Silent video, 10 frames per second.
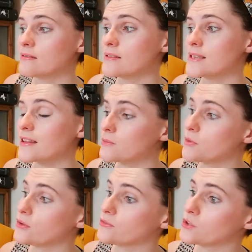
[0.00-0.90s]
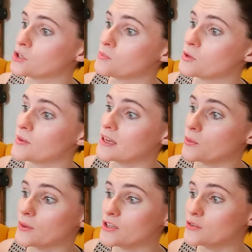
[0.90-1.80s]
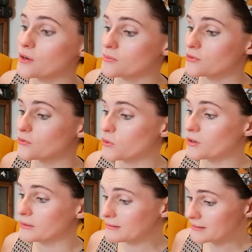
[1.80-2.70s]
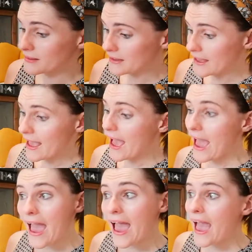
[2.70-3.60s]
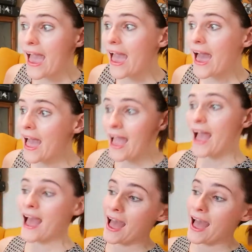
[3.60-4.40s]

said the blue footed booby at window number four. Ah!